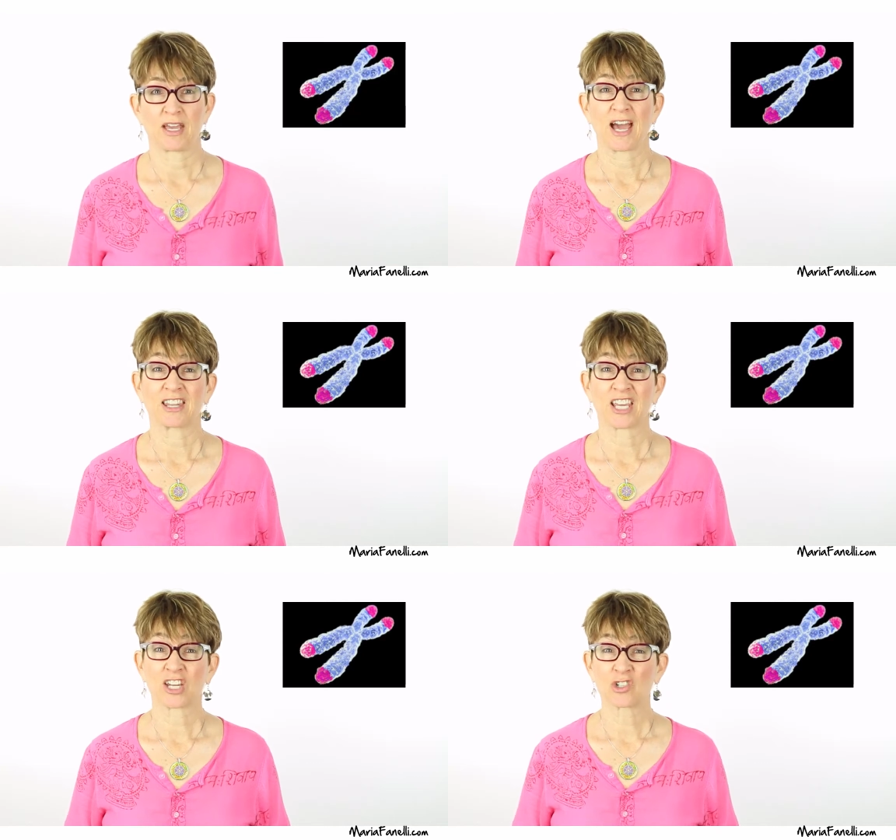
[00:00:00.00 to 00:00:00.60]

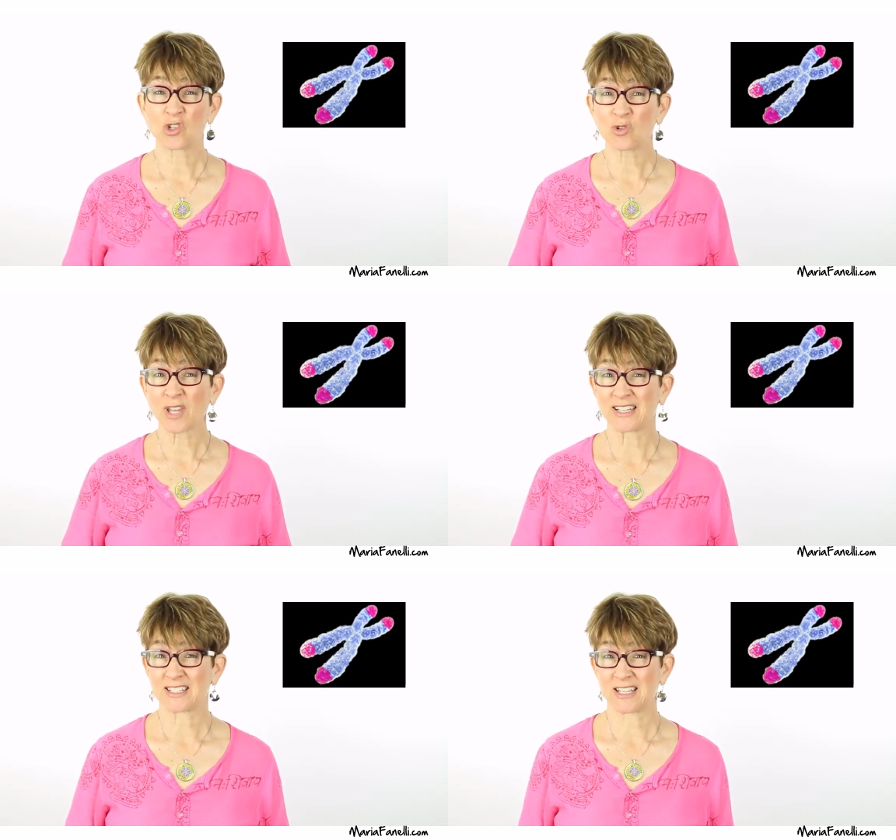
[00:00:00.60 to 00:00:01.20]
And like a
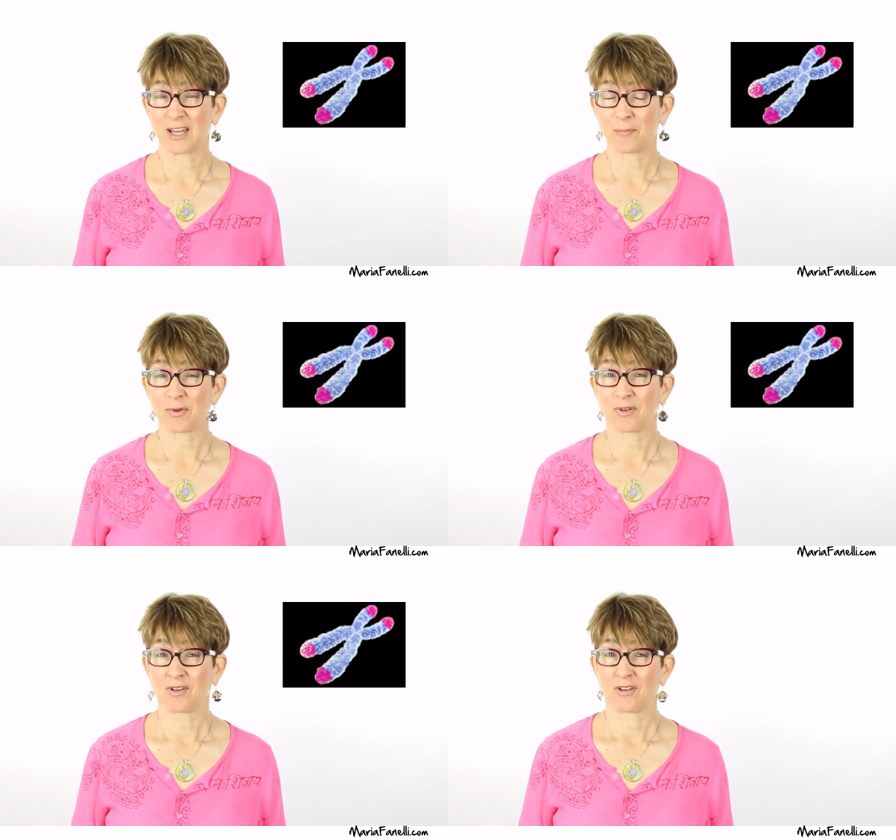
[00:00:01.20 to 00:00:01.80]
shoelace tip,
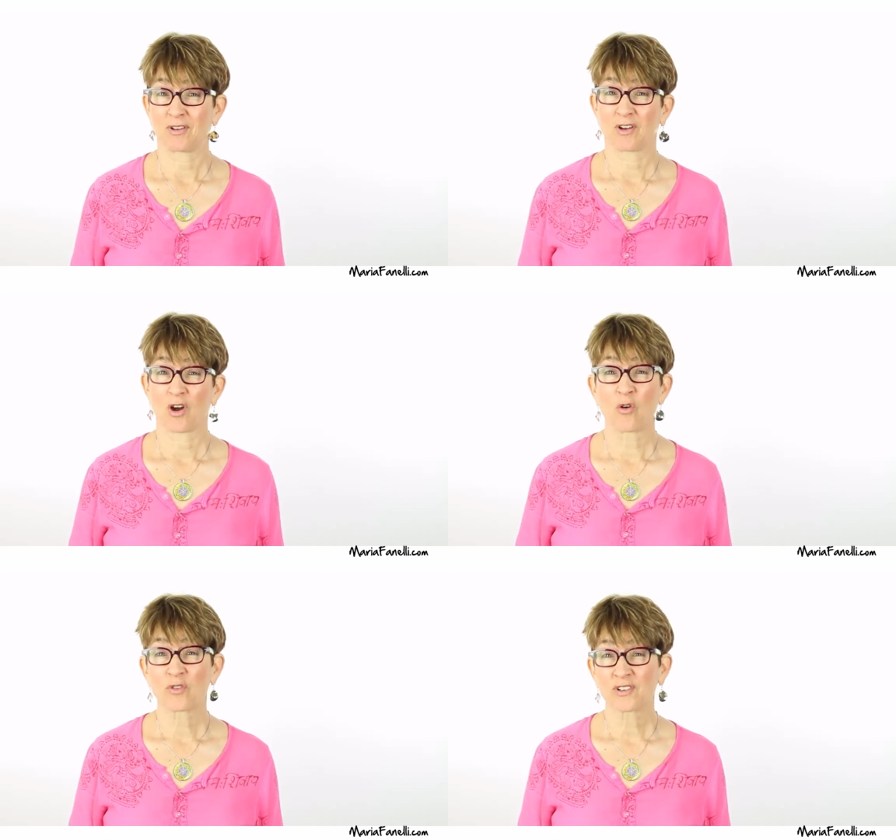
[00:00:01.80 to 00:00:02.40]

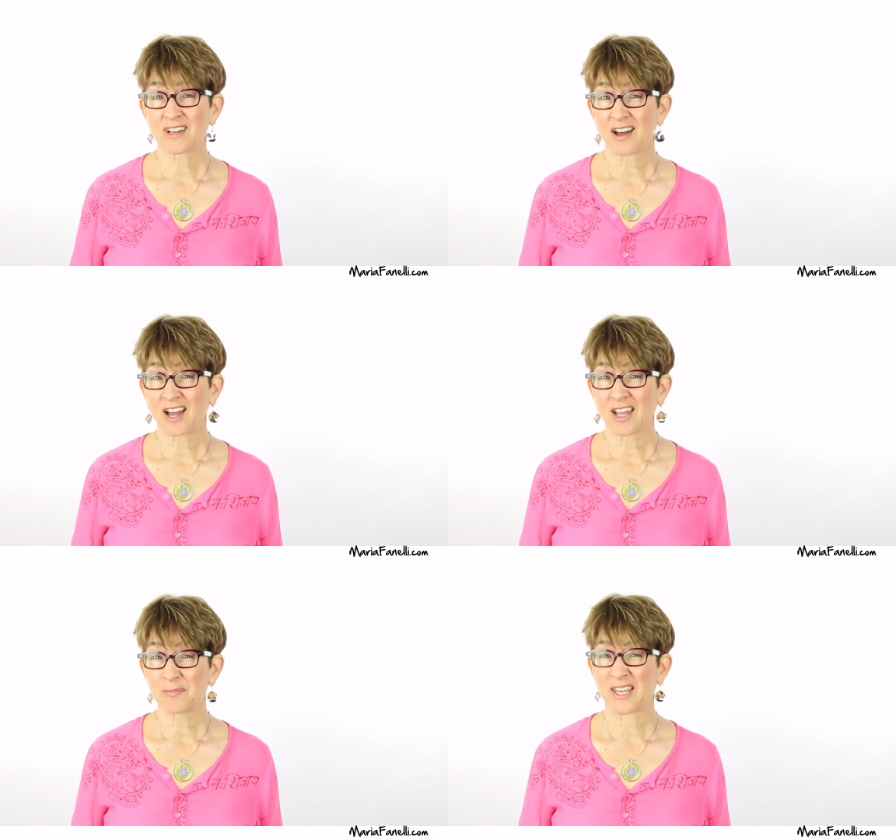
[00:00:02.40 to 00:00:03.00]
over
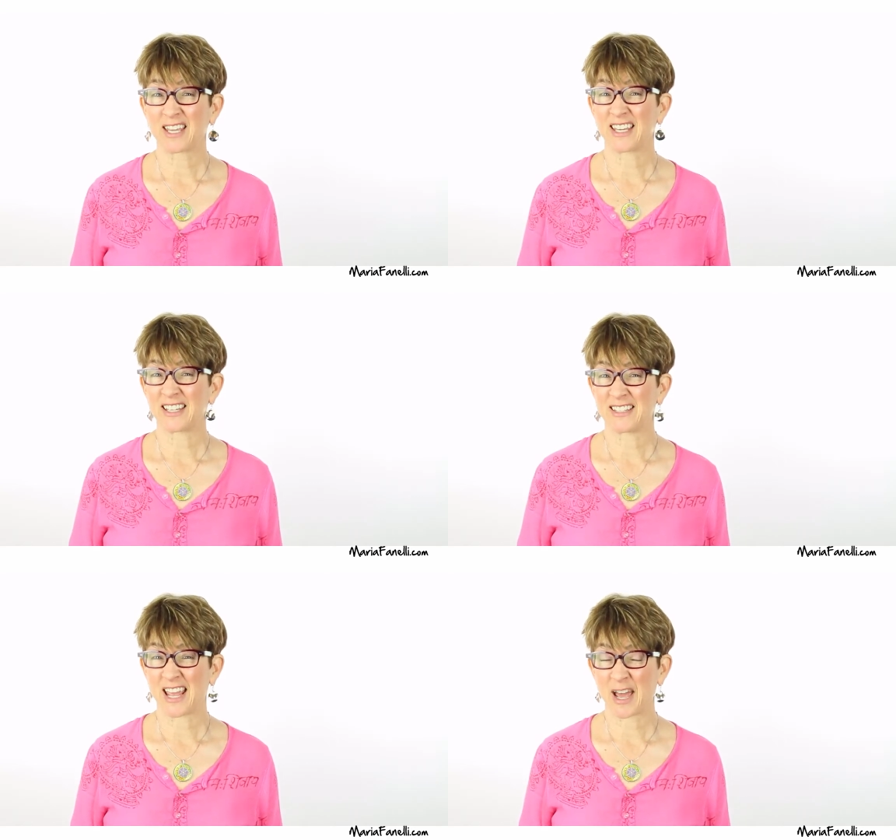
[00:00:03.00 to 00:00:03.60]
time they can
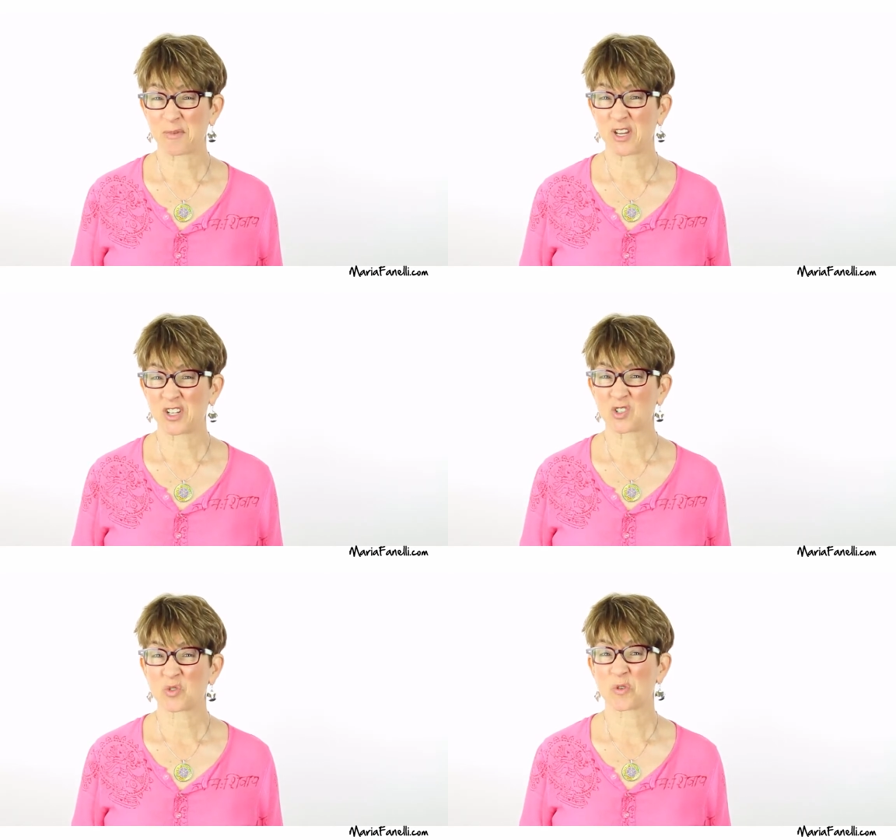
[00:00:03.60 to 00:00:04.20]
get
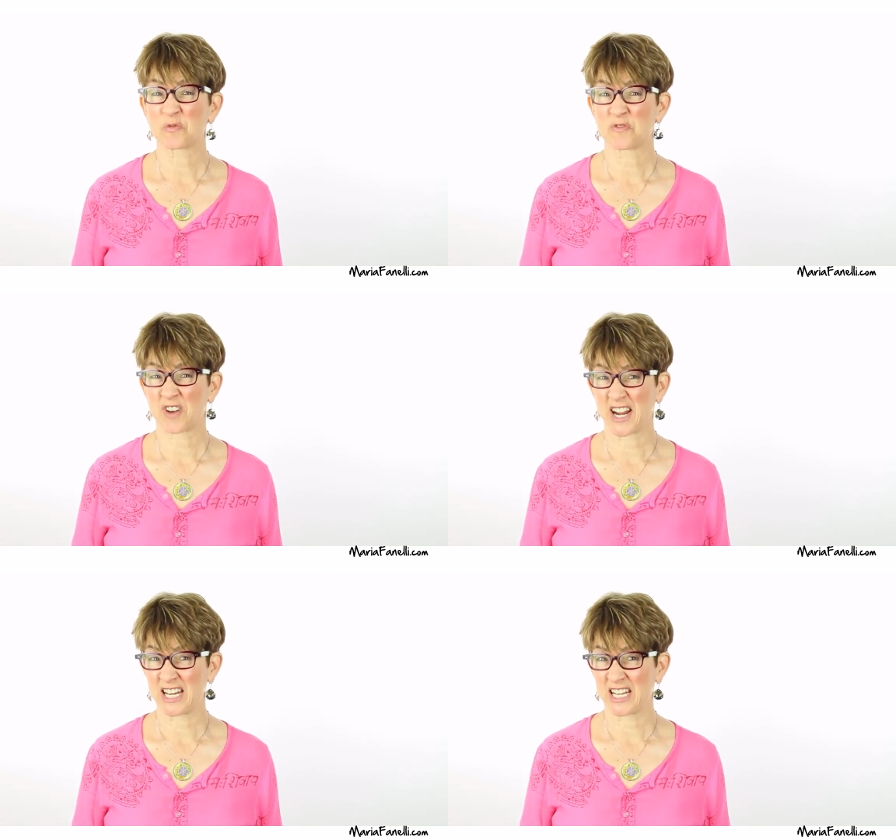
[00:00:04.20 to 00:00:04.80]
damaged or
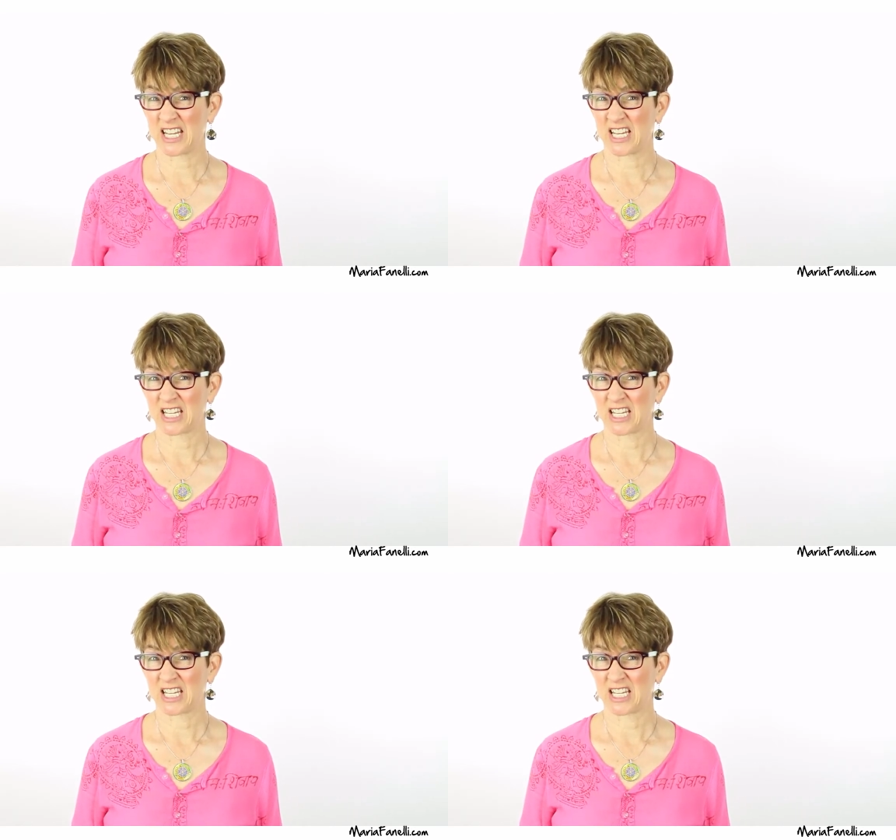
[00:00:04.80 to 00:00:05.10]
frayed.